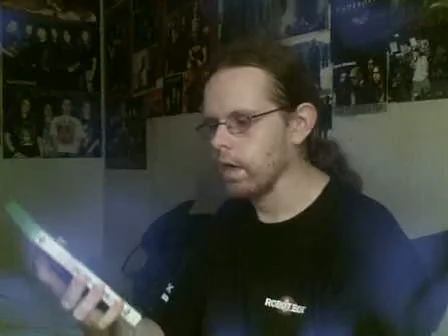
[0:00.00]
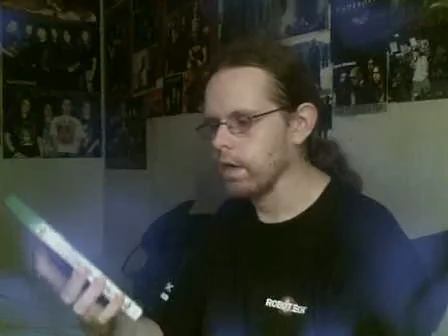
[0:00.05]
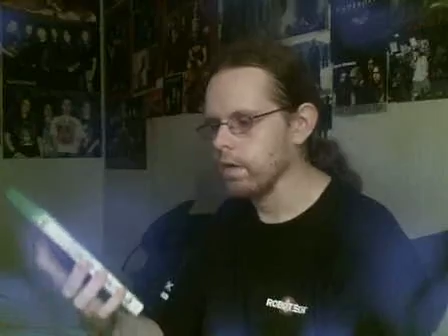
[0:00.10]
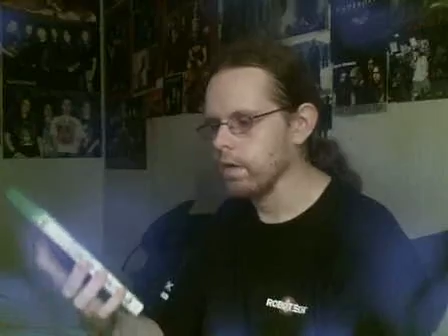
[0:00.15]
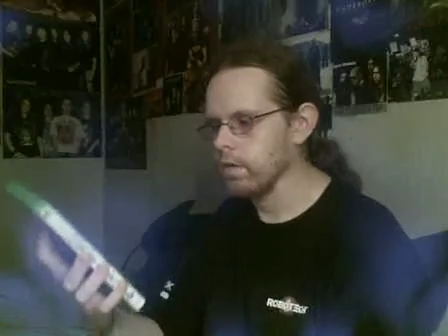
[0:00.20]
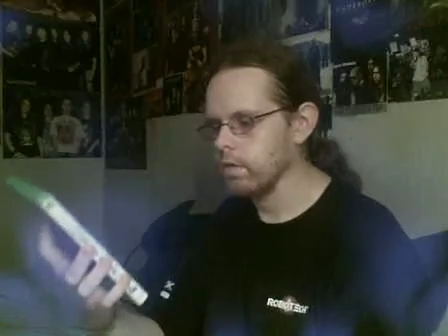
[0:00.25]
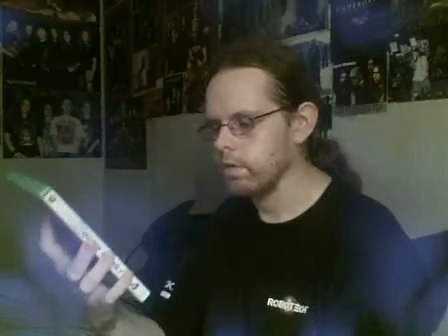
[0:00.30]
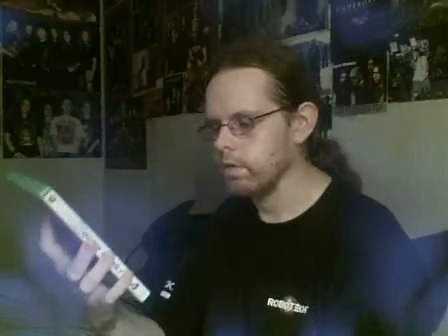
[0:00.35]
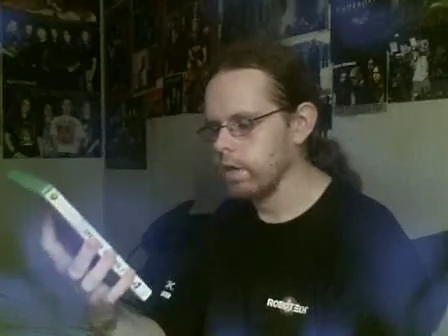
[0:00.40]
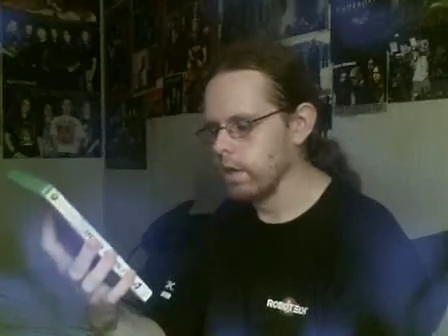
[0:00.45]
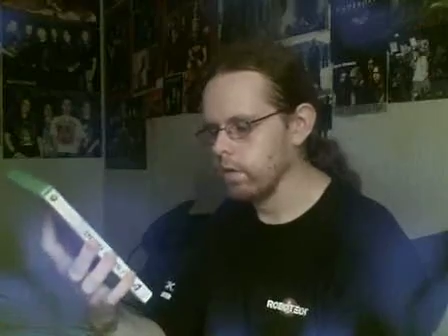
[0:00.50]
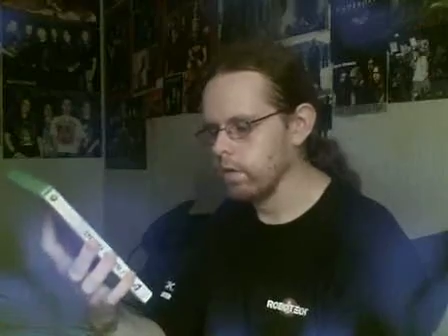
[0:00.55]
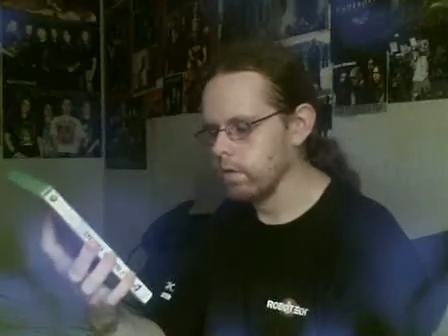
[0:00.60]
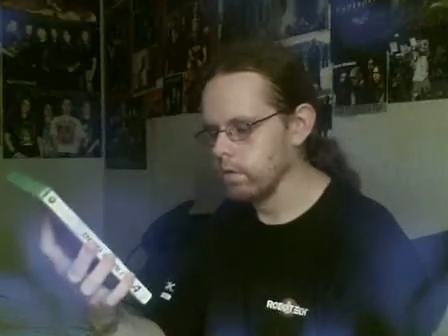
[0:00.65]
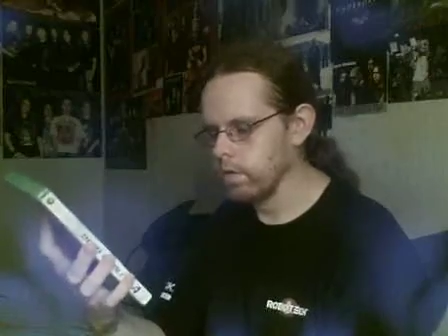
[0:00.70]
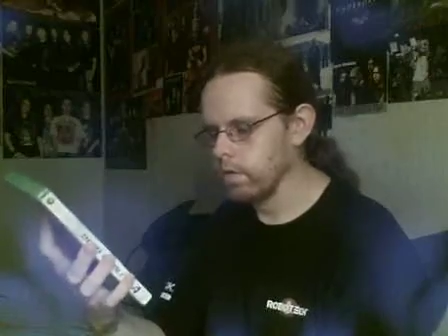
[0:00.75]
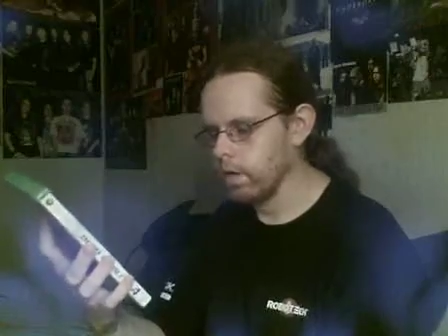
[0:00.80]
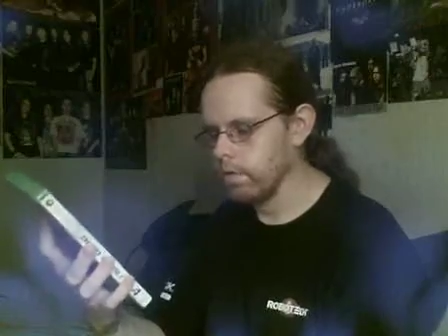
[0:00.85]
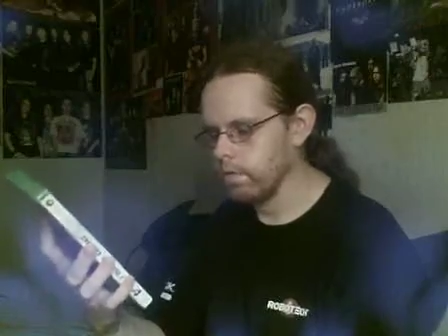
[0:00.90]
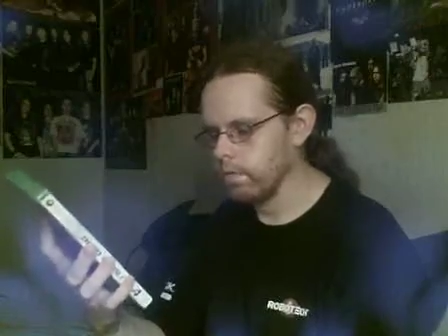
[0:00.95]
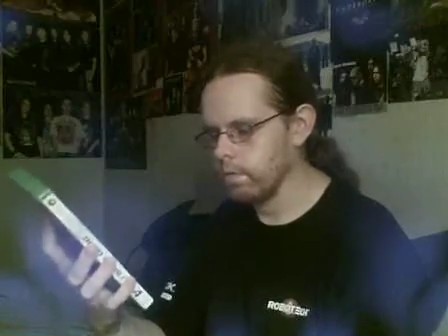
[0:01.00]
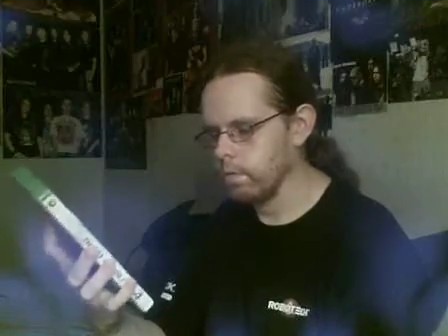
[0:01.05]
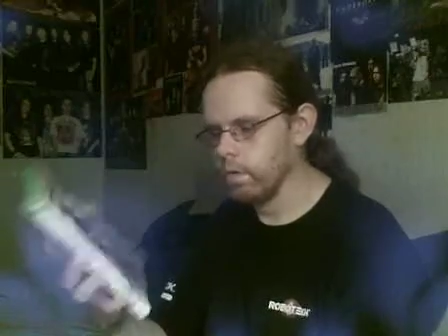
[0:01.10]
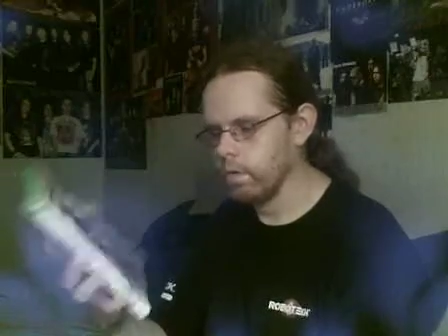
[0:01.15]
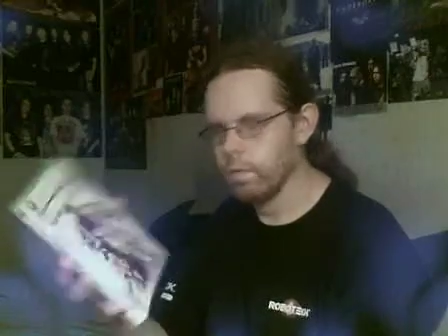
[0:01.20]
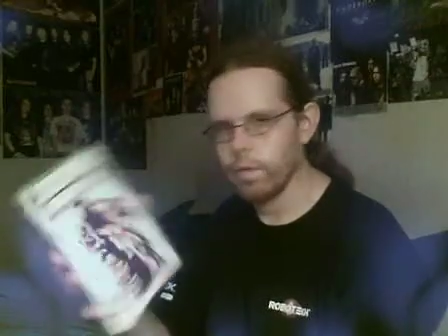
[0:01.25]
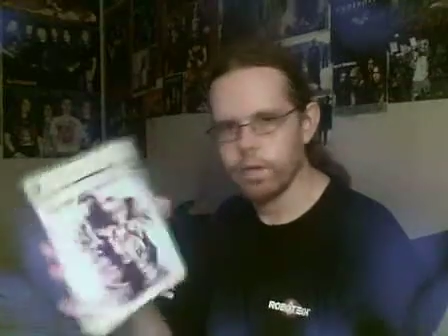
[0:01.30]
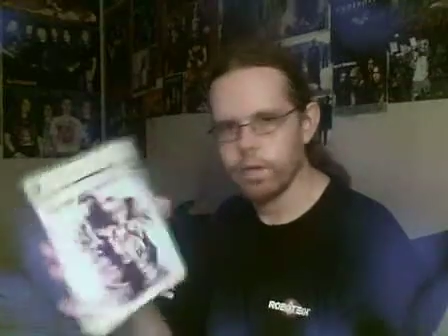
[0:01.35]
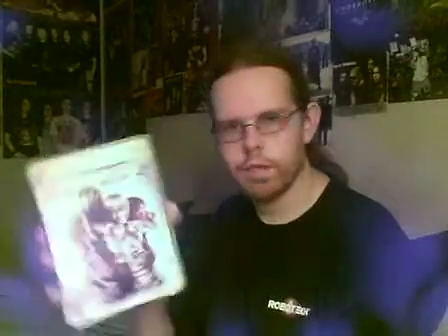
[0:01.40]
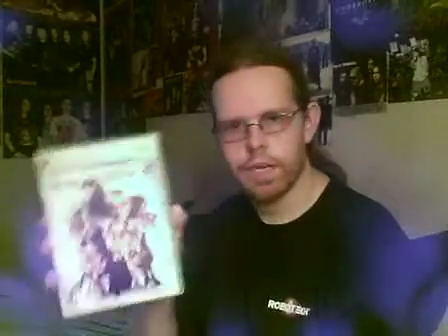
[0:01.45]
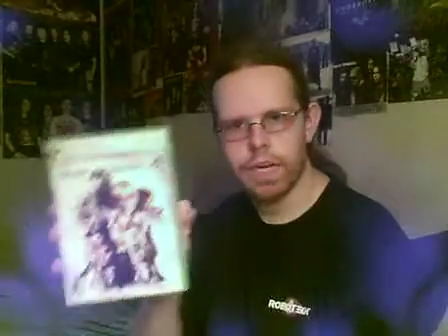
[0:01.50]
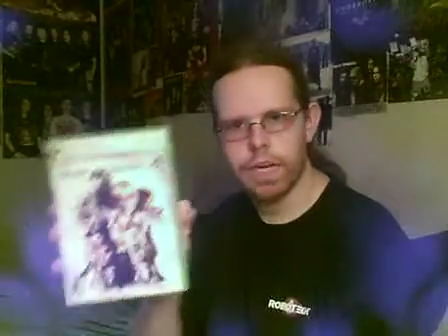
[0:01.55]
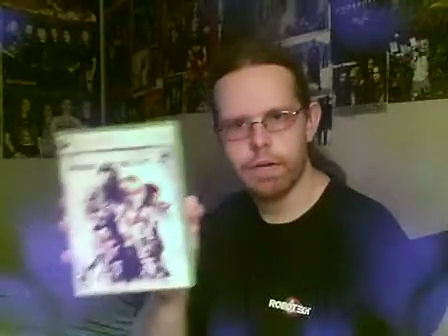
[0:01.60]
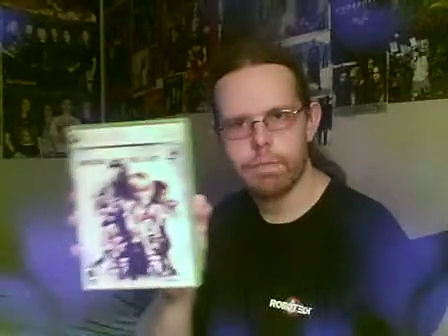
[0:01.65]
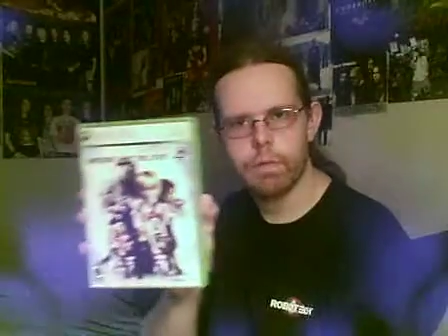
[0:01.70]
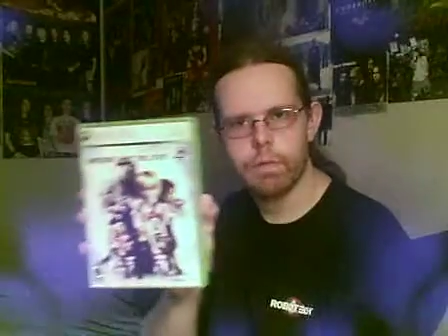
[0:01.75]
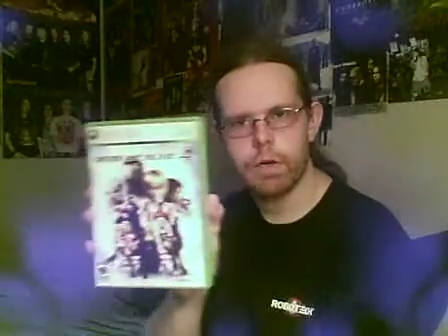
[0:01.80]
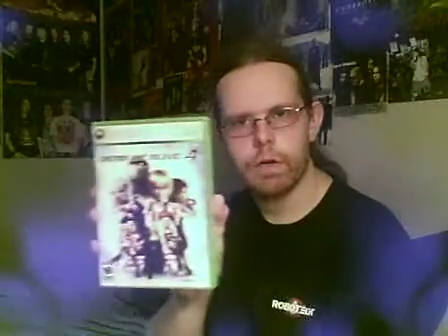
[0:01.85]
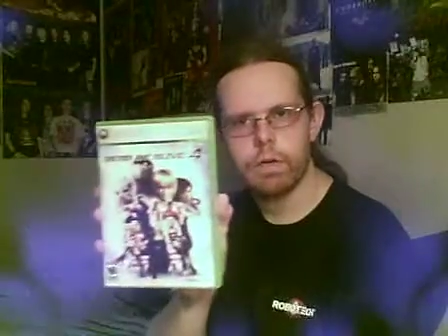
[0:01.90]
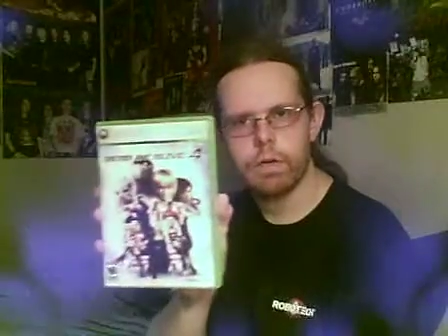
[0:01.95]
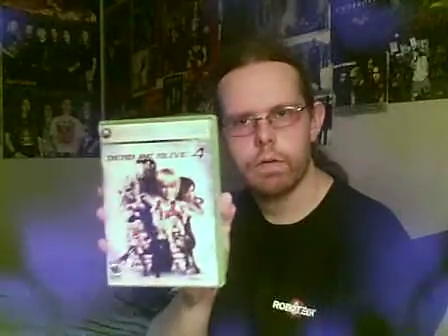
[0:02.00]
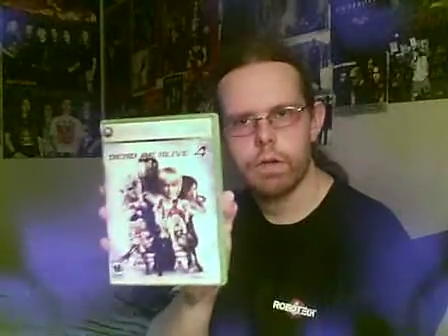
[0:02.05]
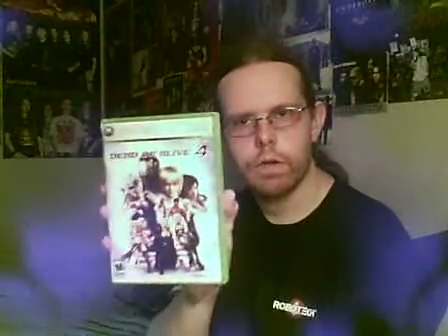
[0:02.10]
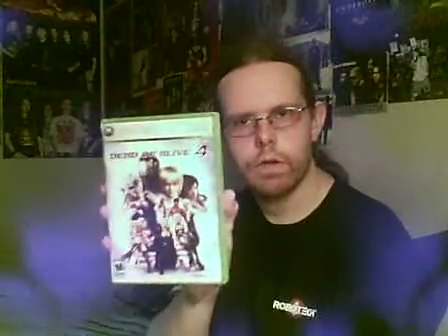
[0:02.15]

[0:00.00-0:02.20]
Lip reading: Here's Dead or Alive 4 by Tecmo.